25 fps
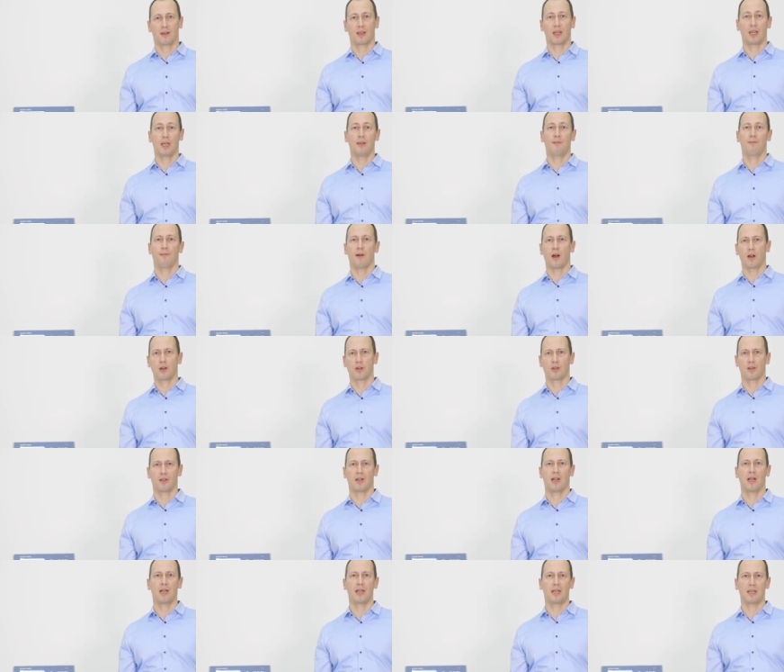the key
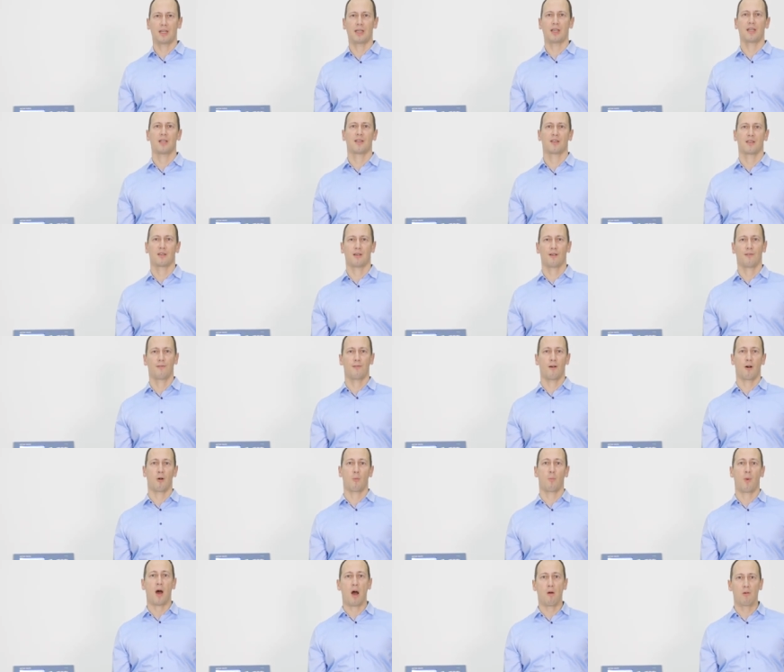functionalities of
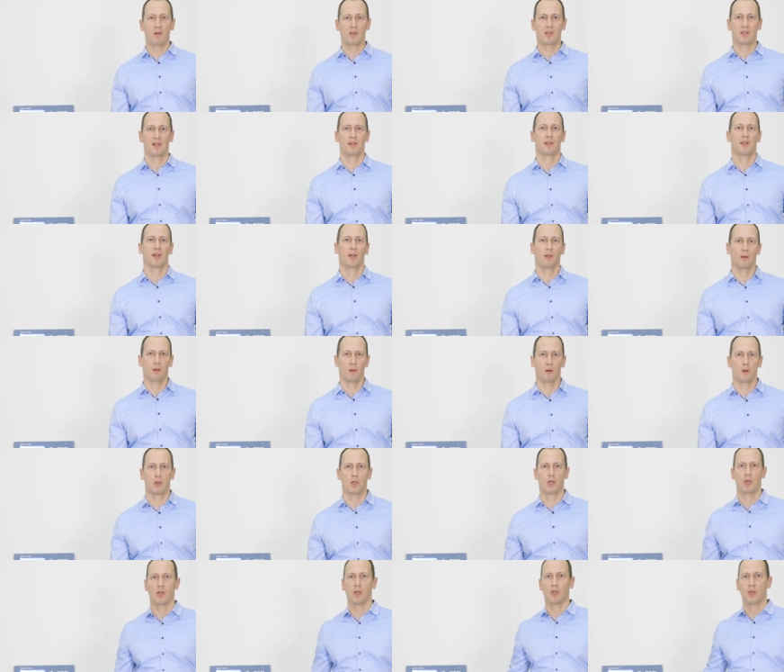our POWERCELL
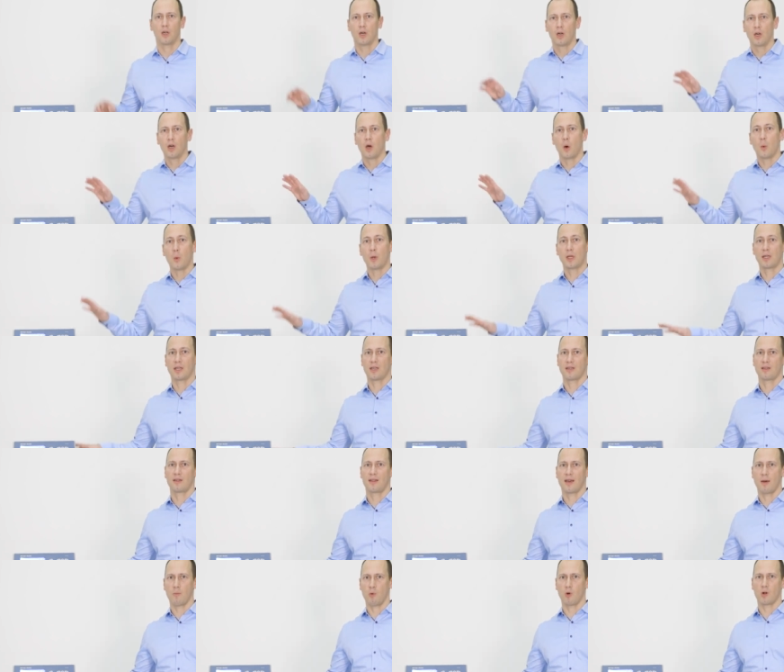technology with
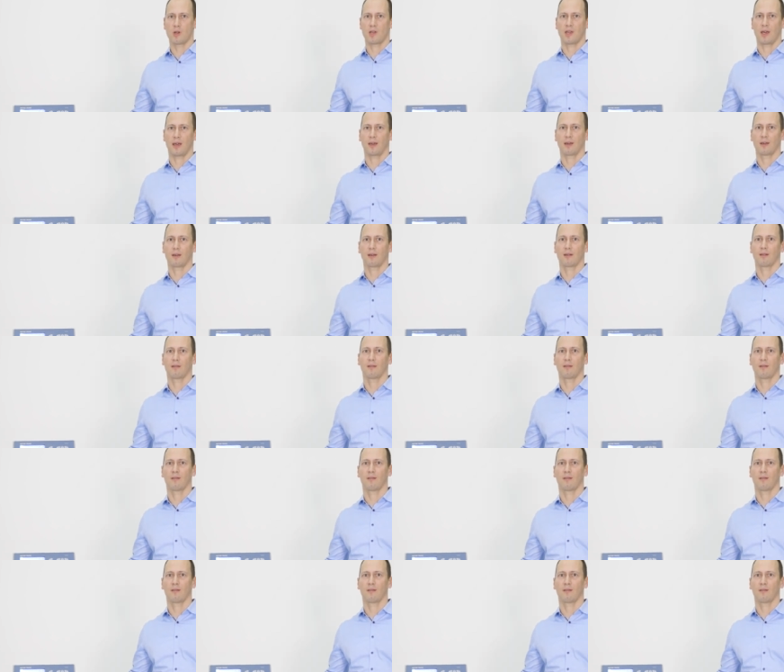this demo tank.